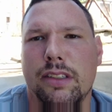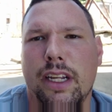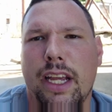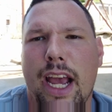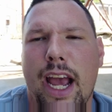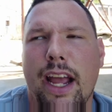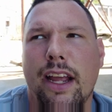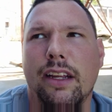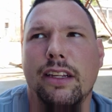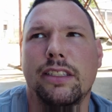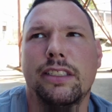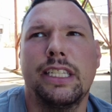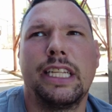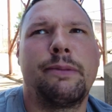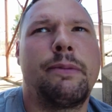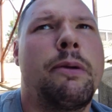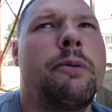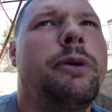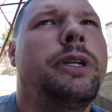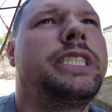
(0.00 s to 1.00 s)
Okay. Do you
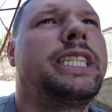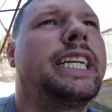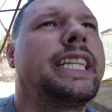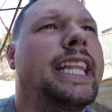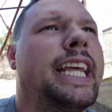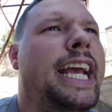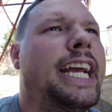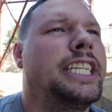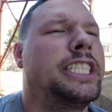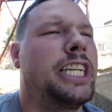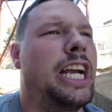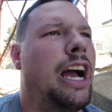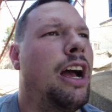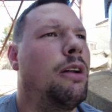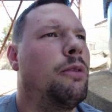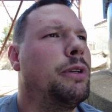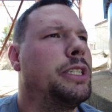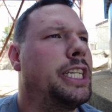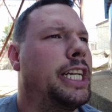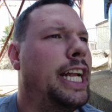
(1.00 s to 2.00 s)
think maybe we should get the hitch
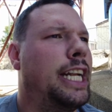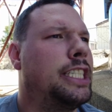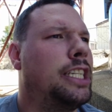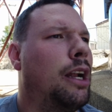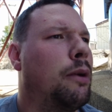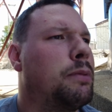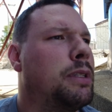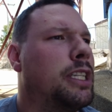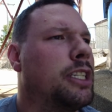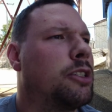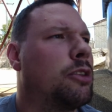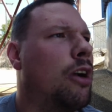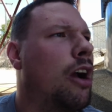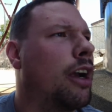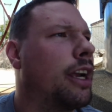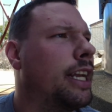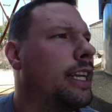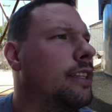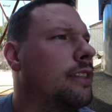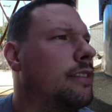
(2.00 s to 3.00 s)
out and we should hitch it up to the
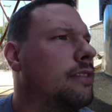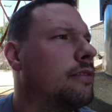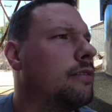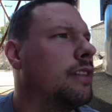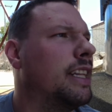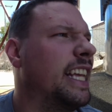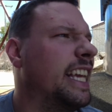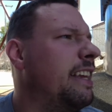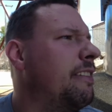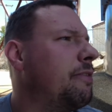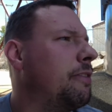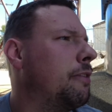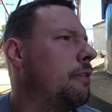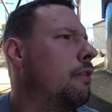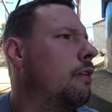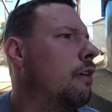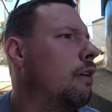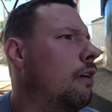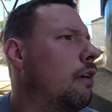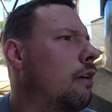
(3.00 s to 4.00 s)
truck and leave?
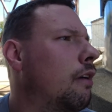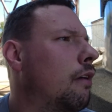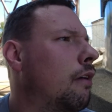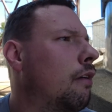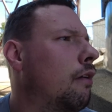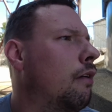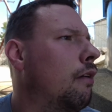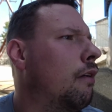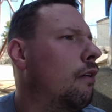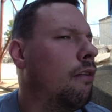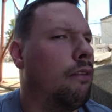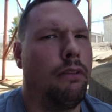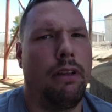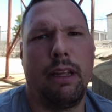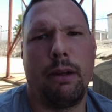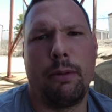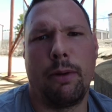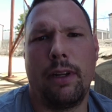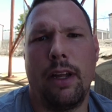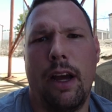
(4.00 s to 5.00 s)
Yeah. I
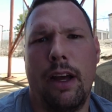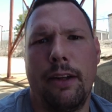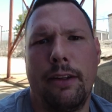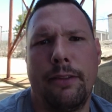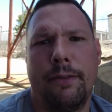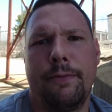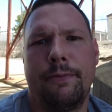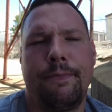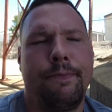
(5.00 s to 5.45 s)
think we're done.